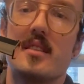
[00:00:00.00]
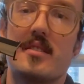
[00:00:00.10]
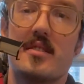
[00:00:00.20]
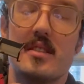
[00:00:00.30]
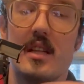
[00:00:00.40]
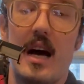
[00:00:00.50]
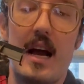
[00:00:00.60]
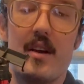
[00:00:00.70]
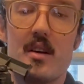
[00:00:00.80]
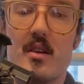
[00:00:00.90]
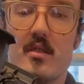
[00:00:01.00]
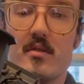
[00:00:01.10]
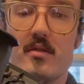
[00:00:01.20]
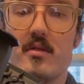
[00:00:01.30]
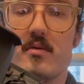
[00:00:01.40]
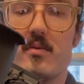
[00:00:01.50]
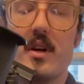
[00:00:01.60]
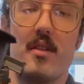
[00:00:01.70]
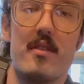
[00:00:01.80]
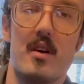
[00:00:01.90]
sliders
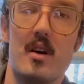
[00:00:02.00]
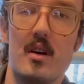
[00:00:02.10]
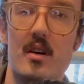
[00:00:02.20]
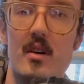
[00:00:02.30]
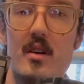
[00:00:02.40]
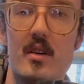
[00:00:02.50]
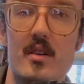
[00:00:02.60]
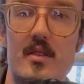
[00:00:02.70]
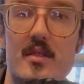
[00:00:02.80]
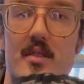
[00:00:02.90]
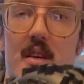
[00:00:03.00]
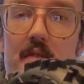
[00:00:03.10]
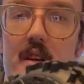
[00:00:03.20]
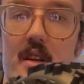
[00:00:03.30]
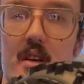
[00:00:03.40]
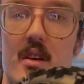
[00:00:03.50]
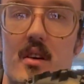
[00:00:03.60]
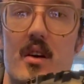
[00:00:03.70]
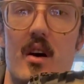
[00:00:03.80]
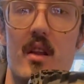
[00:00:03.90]
with a
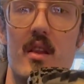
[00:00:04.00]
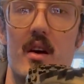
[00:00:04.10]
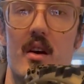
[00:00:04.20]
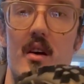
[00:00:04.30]
CVD on the